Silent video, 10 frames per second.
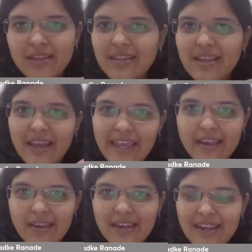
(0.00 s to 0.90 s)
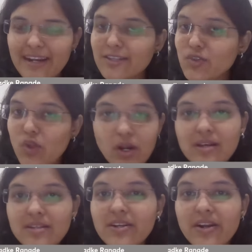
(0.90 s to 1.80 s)
then again, it is not
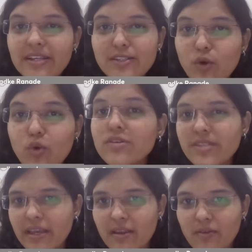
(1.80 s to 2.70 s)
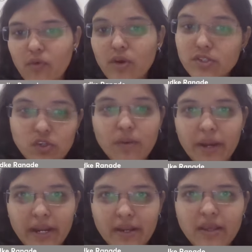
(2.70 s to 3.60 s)
considered as a good sign for stock
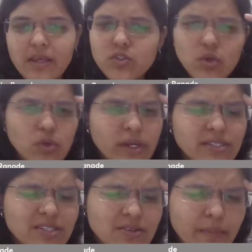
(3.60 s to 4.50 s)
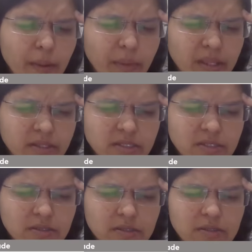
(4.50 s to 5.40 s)
market. So you can just remember
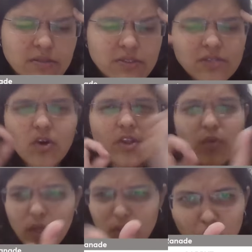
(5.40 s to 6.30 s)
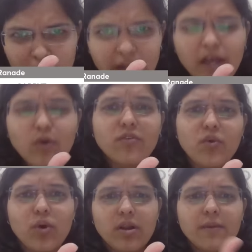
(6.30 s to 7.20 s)
this, just or if you can note it down if
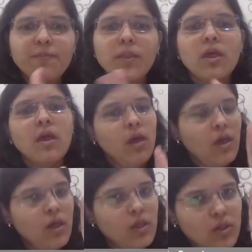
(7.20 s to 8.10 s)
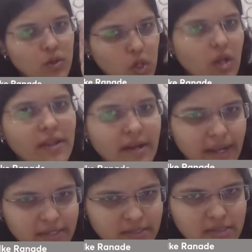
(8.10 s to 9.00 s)
you want. Dollar
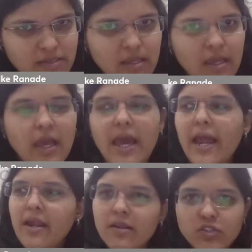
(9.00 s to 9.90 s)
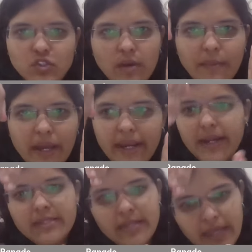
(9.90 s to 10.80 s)
index and stock
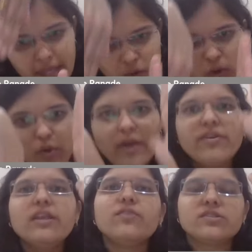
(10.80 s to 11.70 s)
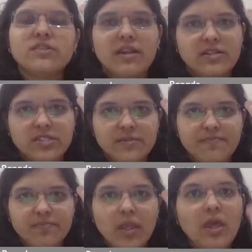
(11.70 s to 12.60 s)
market is again going to have an inverse relationship.
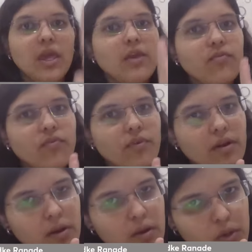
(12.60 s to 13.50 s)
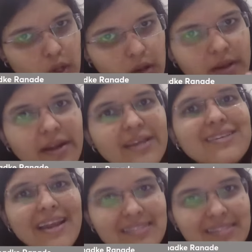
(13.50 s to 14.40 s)
If dollar
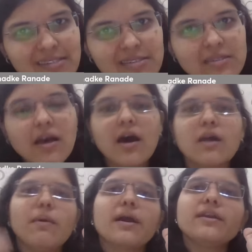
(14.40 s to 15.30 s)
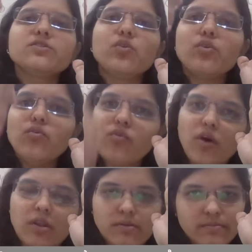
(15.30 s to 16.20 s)
index rises, our market is going to
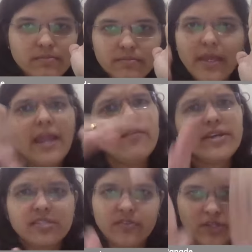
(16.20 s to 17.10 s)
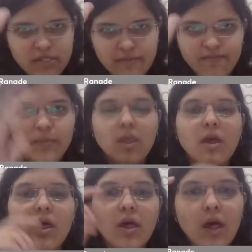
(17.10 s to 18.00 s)
fall. And vice versa.
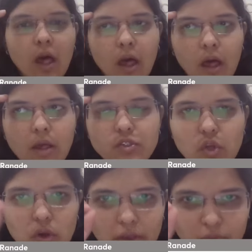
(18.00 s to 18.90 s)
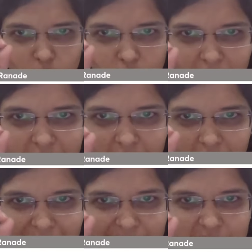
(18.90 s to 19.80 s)
So if you want to
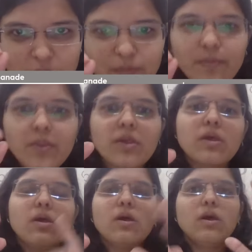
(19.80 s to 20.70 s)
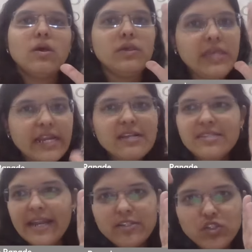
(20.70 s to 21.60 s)
write this down, yields
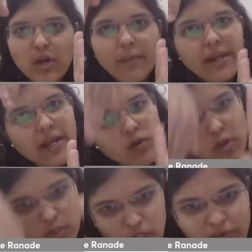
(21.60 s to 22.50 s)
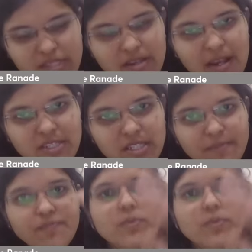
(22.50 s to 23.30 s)
and stock market also inverse relationship,